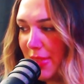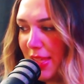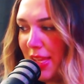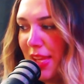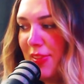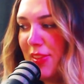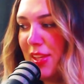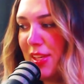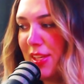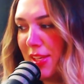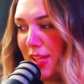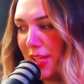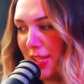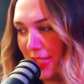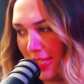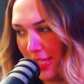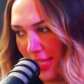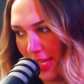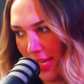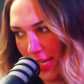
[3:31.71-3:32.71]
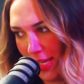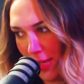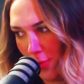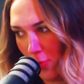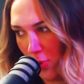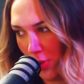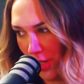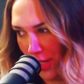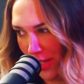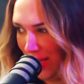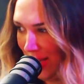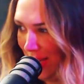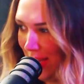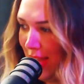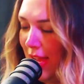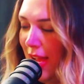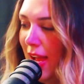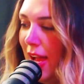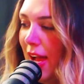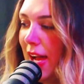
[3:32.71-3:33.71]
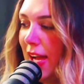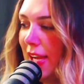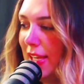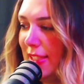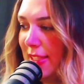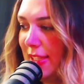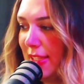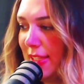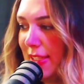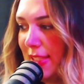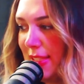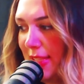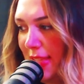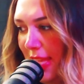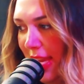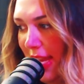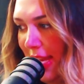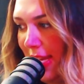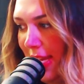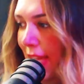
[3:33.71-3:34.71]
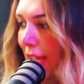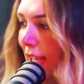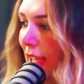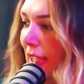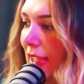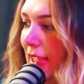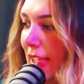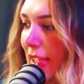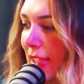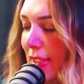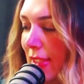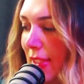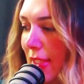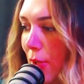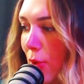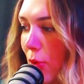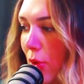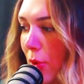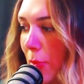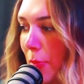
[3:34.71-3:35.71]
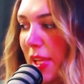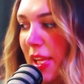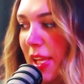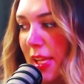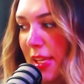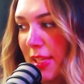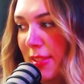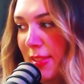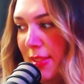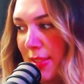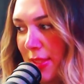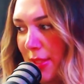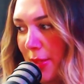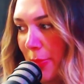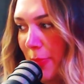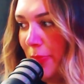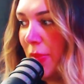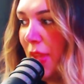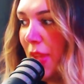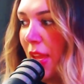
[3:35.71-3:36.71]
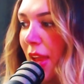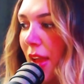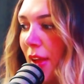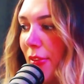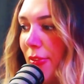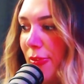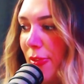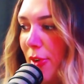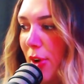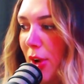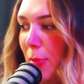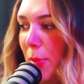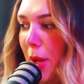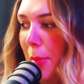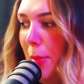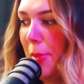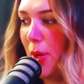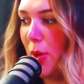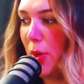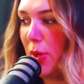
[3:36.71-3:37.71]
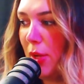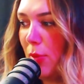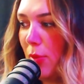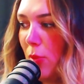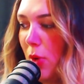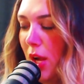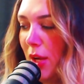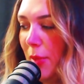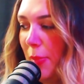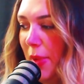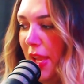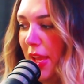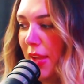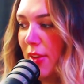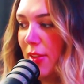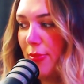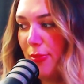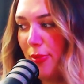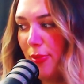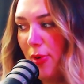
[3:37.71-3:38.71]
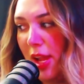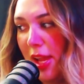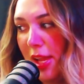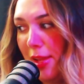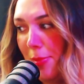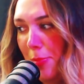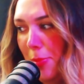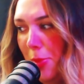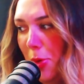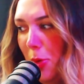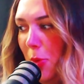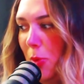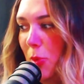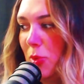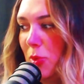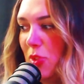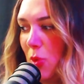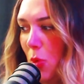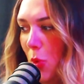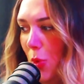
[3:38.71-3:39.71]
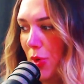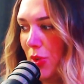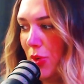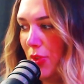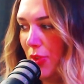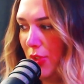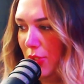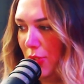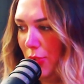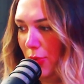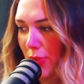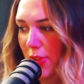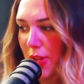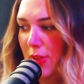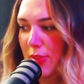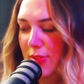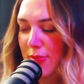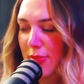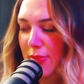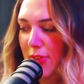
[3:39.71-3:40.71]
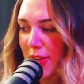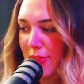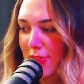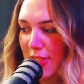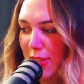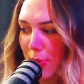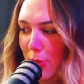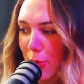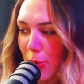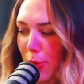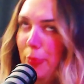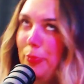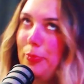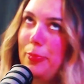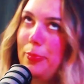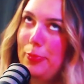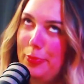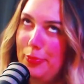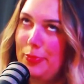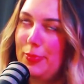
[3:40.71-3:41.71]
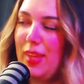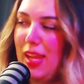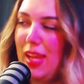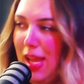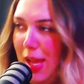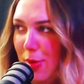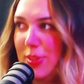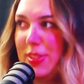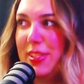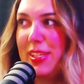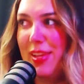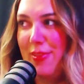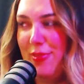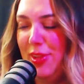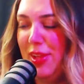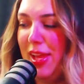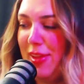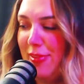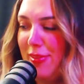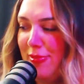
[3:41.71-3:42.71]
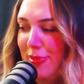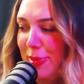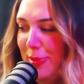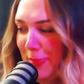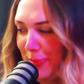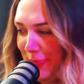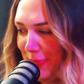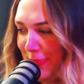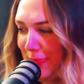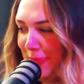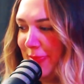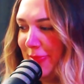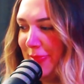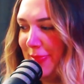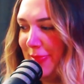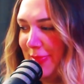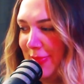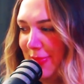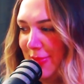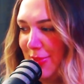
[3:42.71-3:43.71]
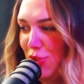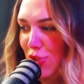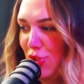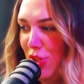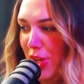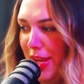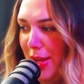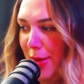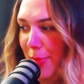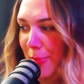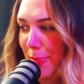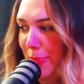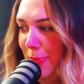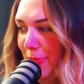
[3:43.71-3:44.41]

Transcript: And then in nineteen eighty-one, Isaac Slade, lead singer and pianist from American rock band The Fray, who scored the two thousand five single How to Save a Life. How to Save a Life, of course. Jam.